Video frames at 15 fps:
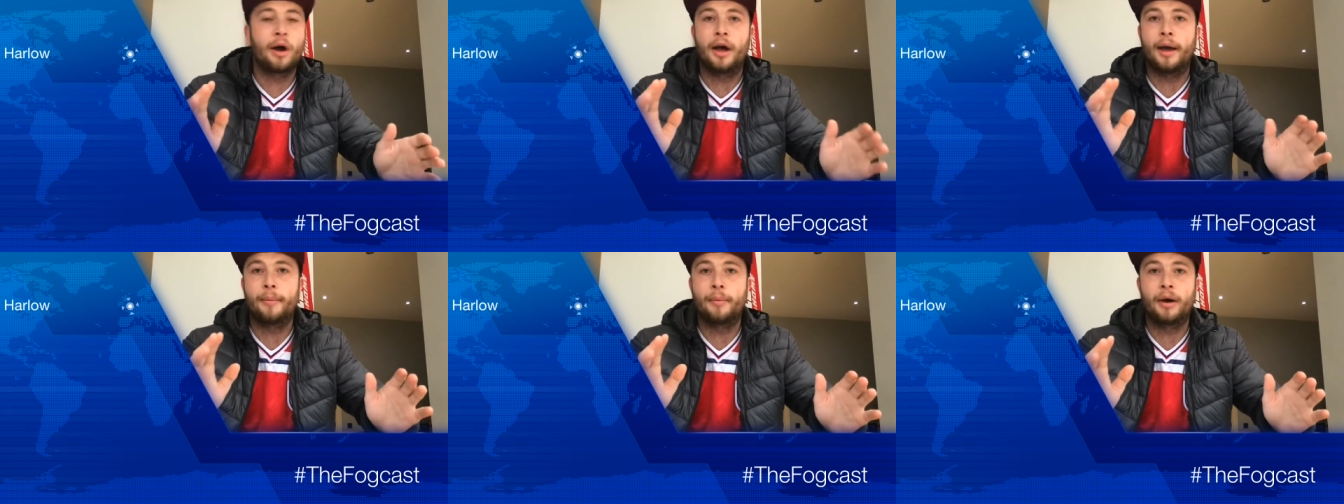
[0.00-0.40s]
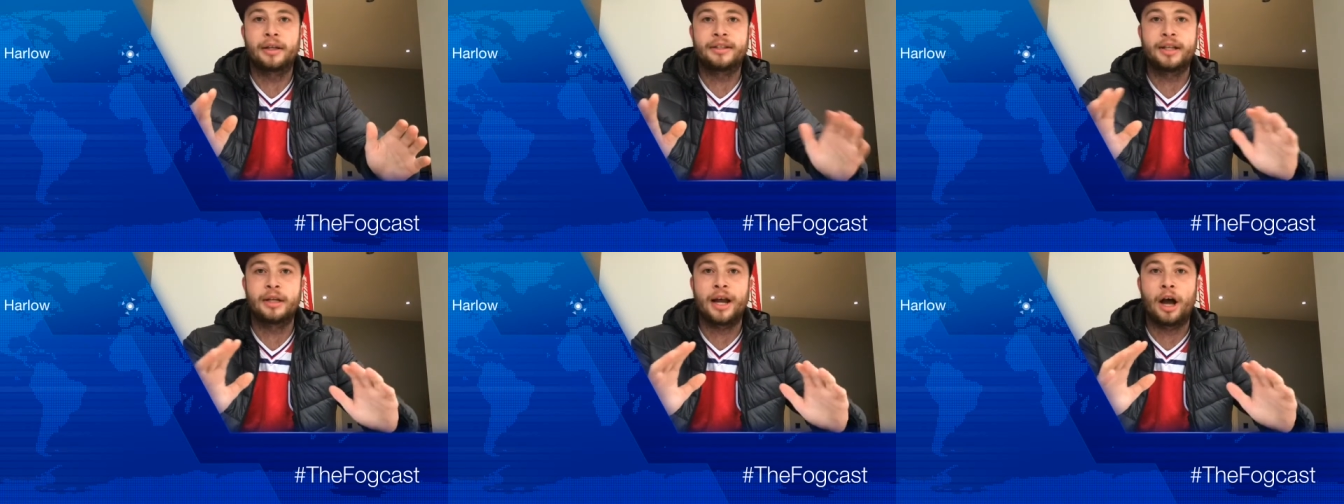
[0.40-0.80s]
I
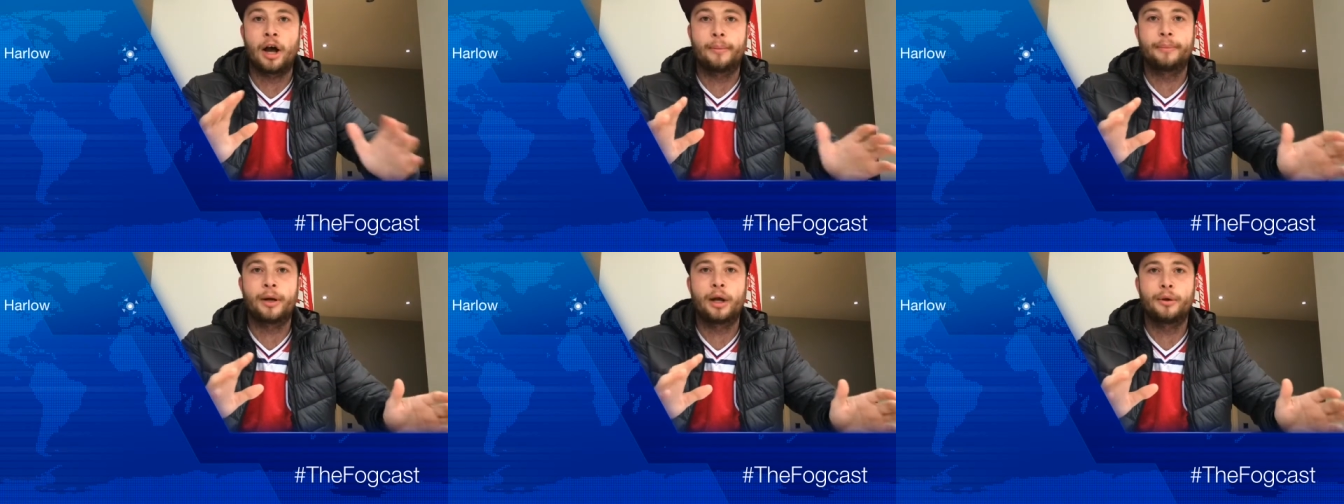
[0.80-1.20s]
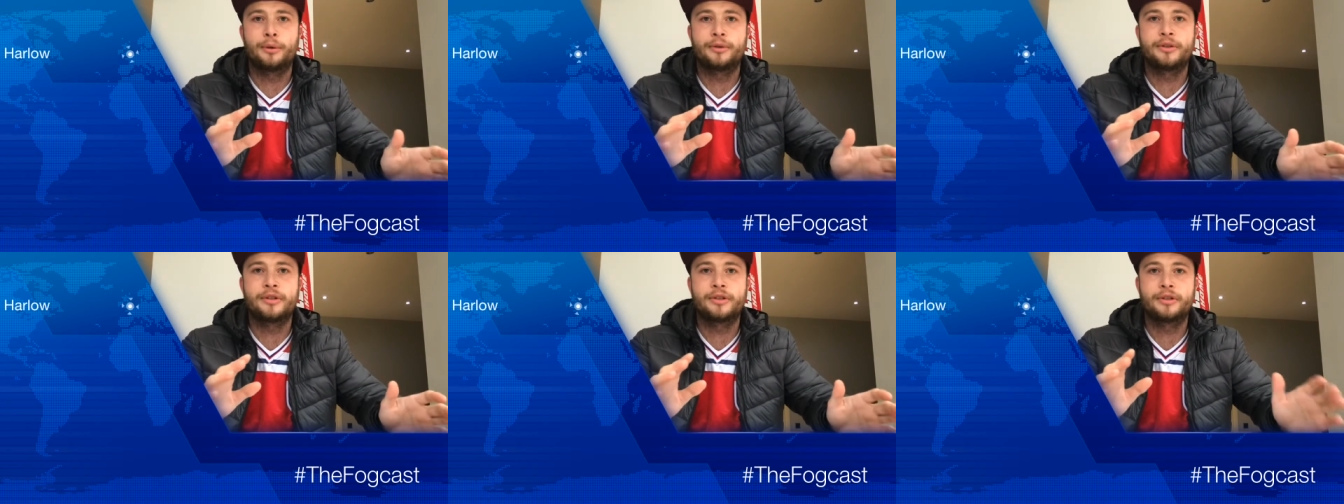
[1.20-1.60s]
did
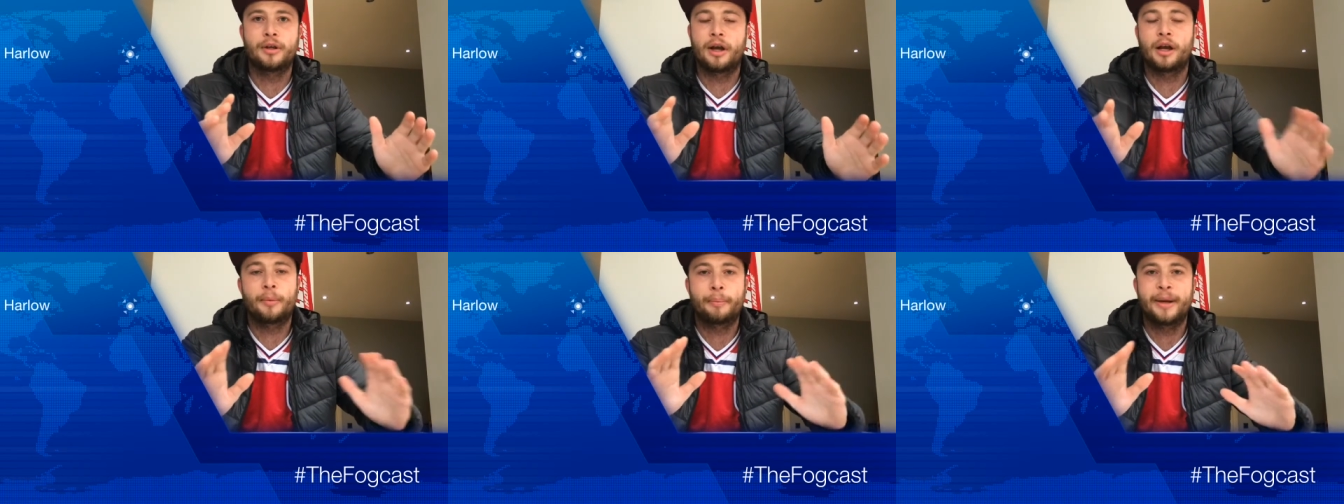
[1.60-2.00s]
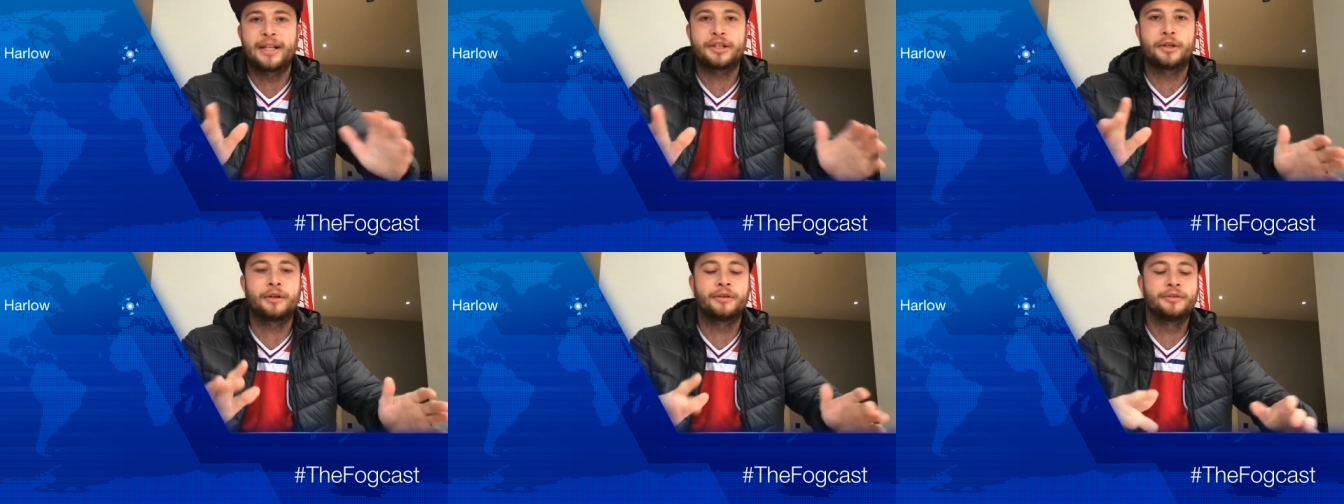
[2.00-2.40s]
upload the
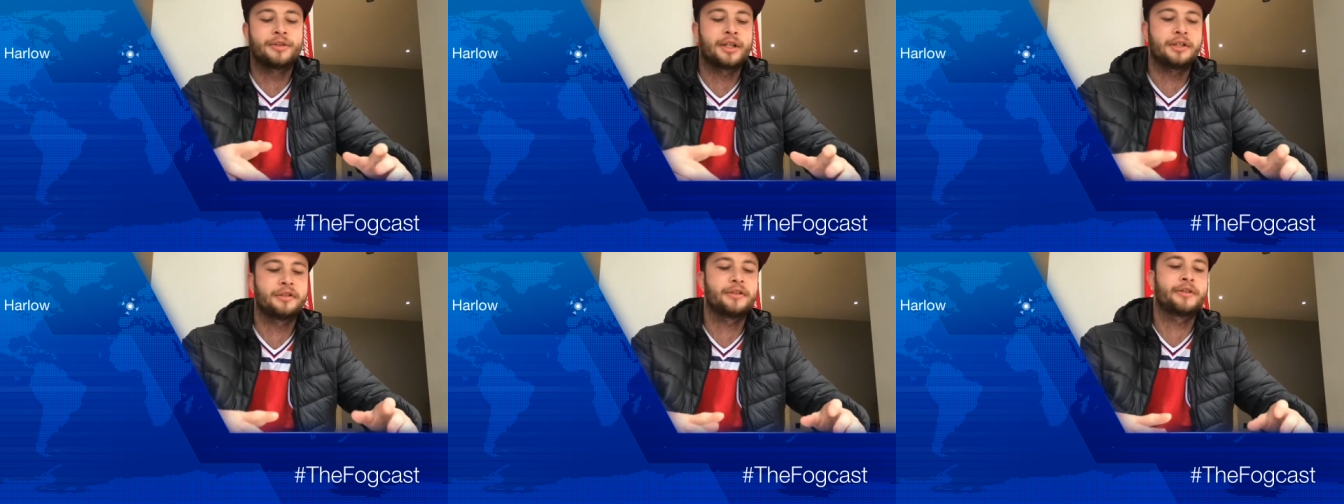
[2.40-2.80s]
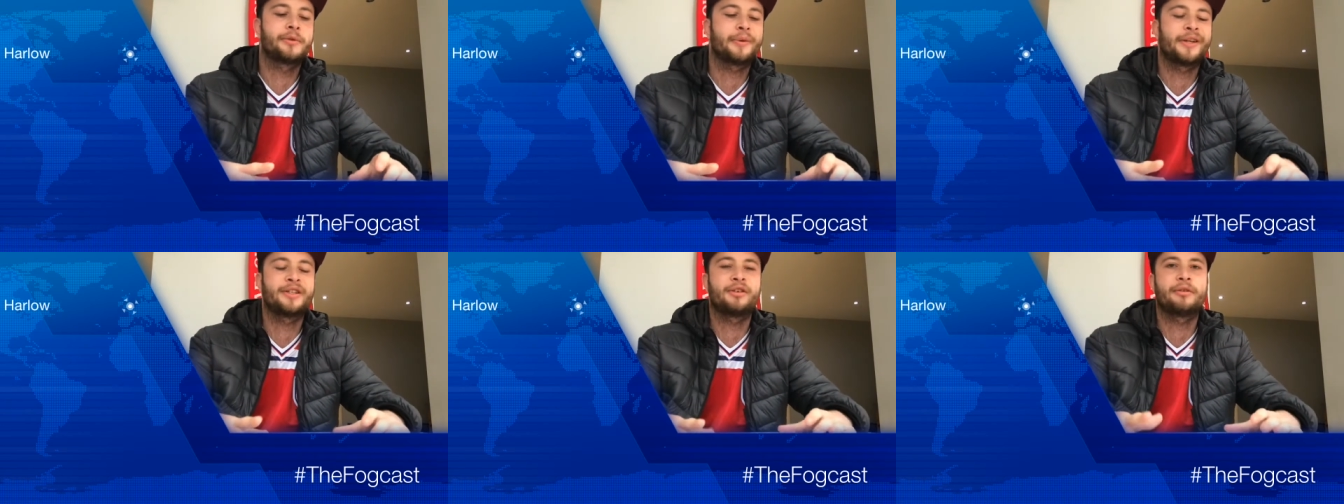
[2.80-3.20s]
bits of content to
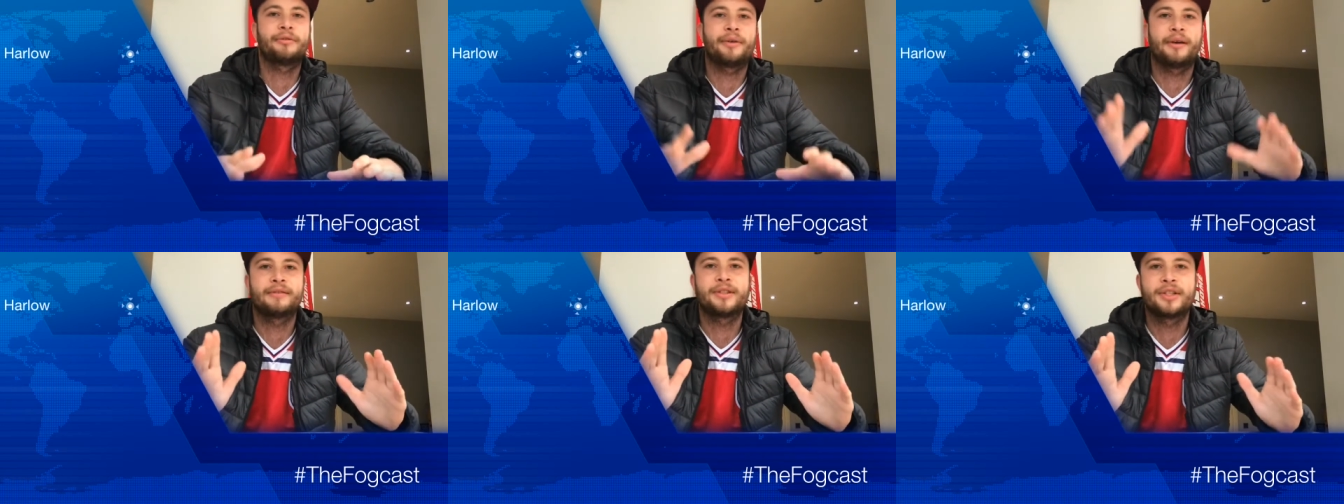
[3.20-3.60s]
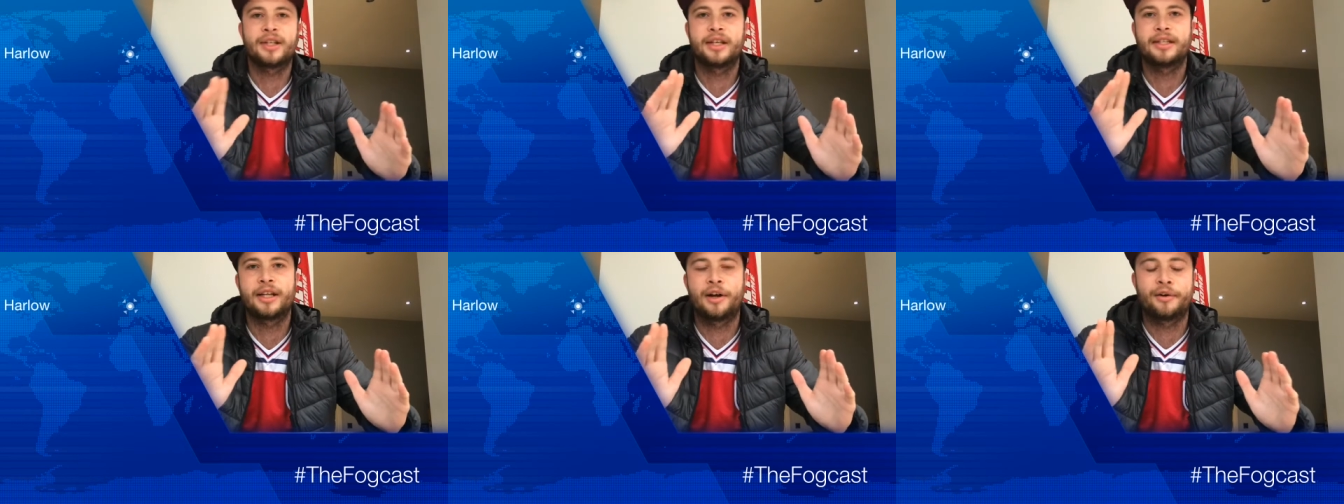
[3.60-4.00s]
Twitter, if you haven't
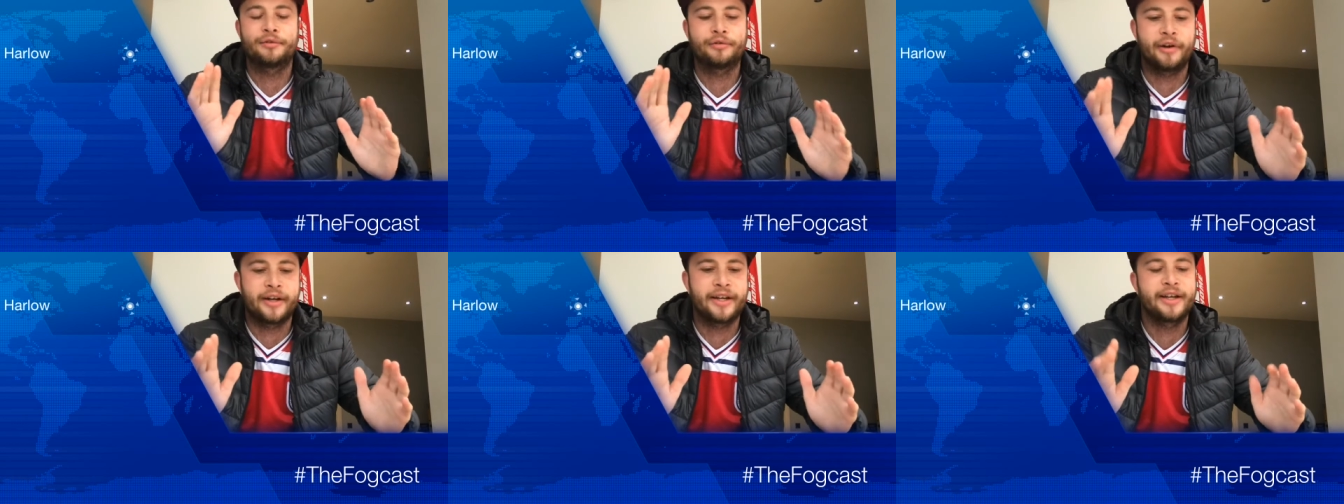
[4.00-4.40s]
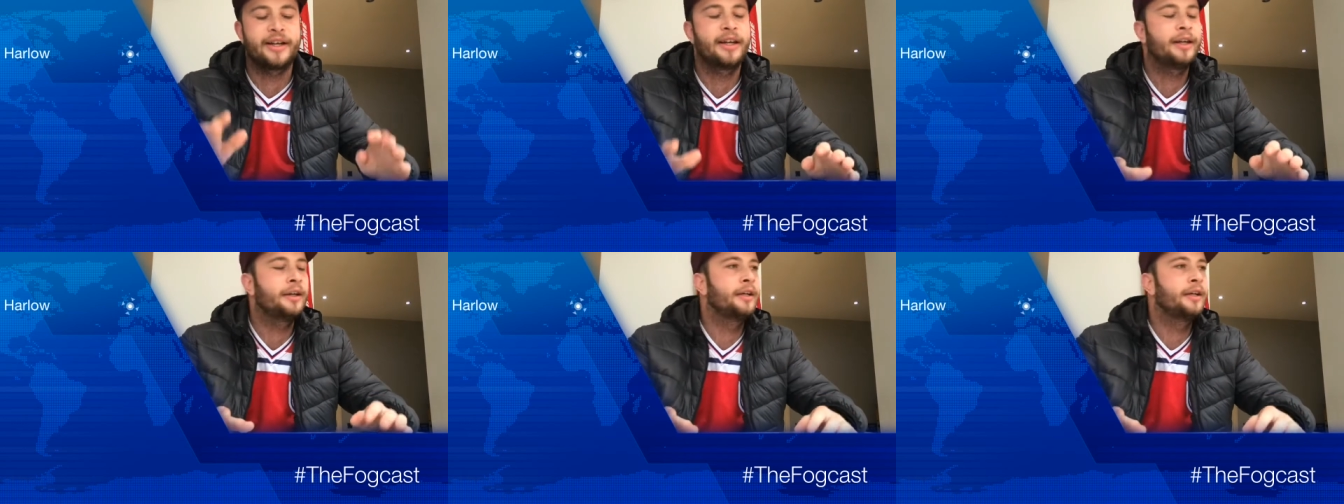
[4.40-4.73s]
seen that already.